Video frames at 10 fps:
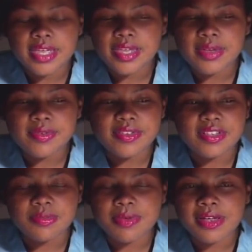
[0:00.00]
he was just
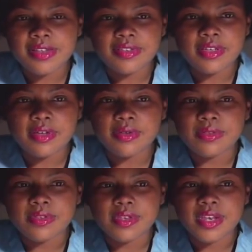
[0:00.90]
as pale as a
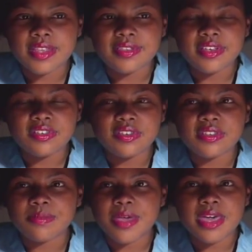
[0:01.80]
ghost. And they said, it's
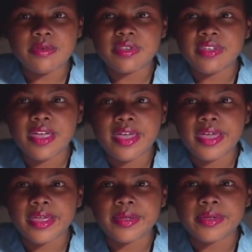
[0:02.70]
just a matter of
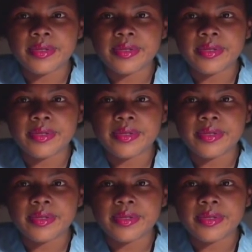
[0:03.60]
time.